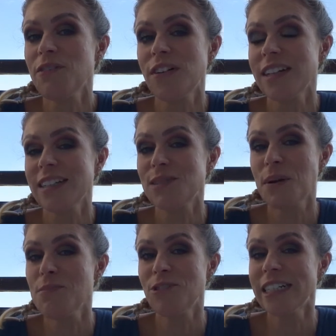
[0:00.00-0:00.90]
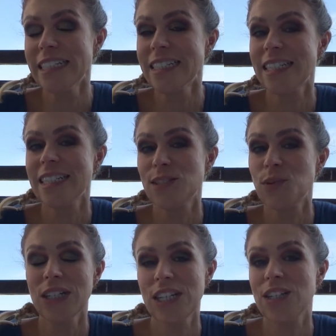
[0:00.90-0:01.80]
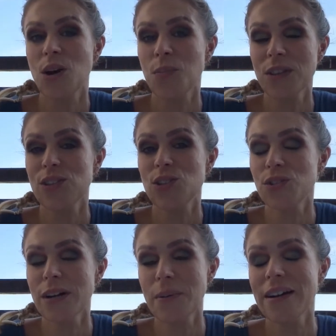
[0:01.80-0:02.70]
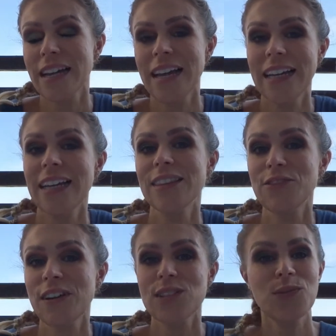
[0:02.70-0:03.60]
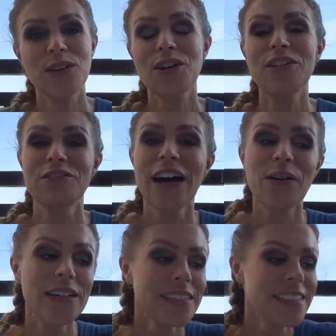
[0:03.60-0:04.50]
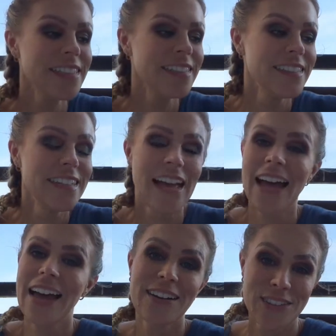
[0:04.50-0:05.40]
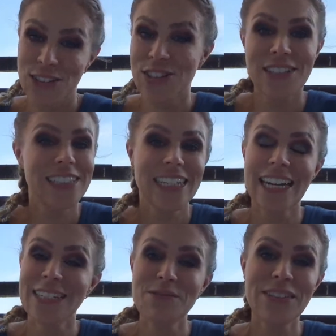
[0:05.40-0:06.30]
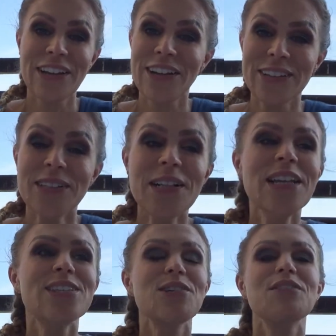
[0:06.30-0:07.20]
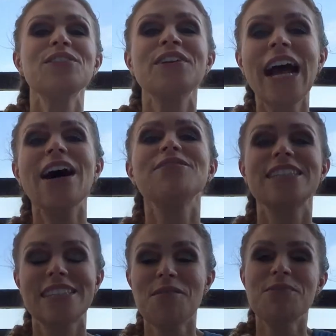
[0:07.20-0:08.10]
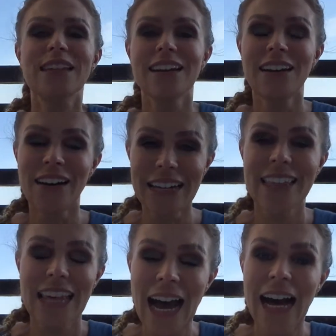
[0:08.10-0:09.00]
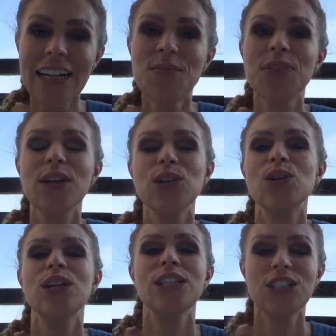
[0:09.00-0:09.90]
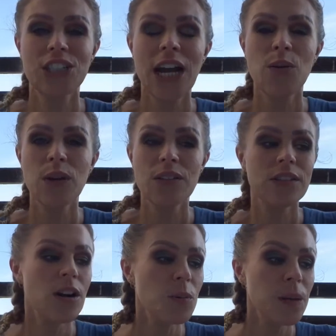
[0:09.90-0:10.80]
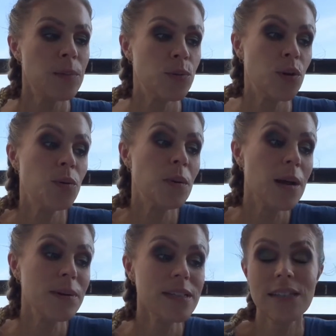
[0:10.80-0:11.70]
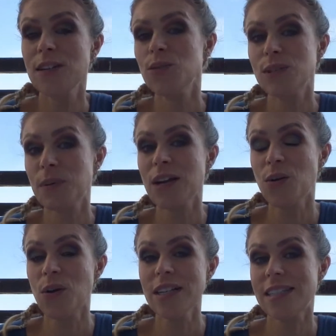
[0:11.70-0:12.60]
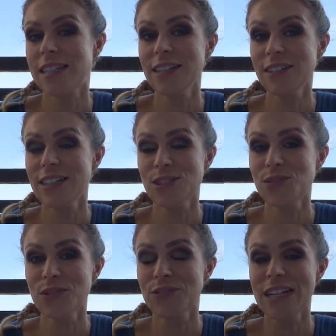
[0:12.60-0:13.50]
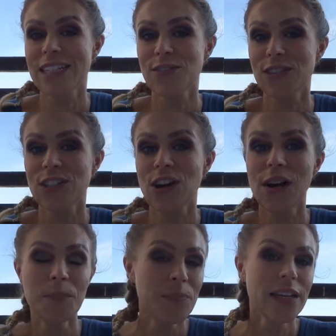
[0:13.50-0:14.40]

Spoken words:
funniest memories is when she told me the story about getting hit in the face with a cauliflower. And I just shared it with you. So if you have something like that you can share with young people who maybe see you as being quite serious all the rest of the time,